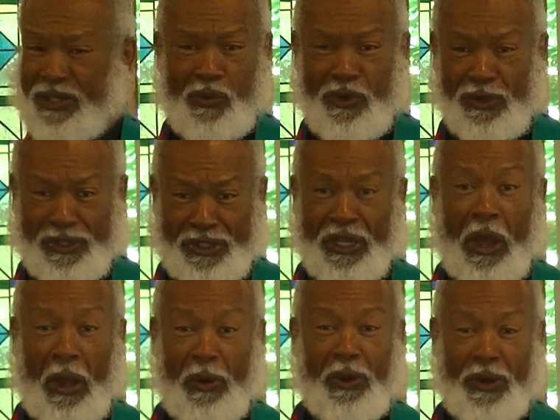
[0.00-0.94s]
the word so.
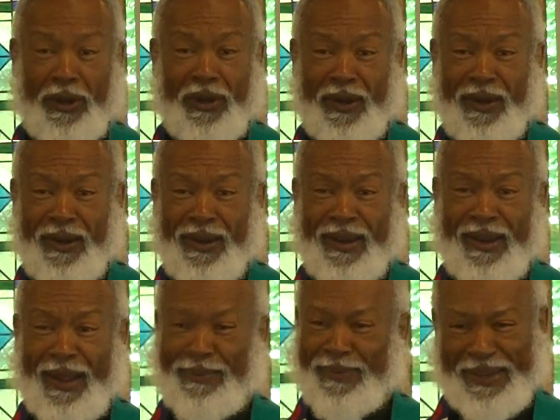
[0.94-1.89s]

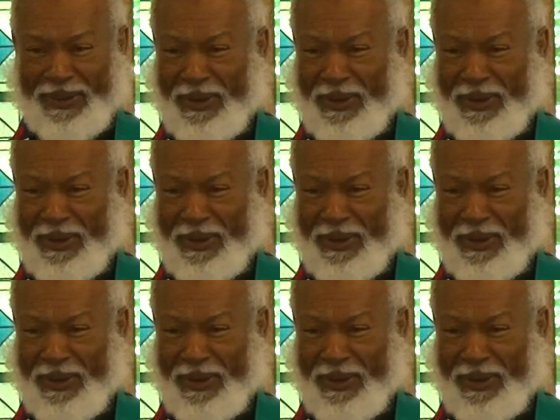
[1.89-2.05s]
You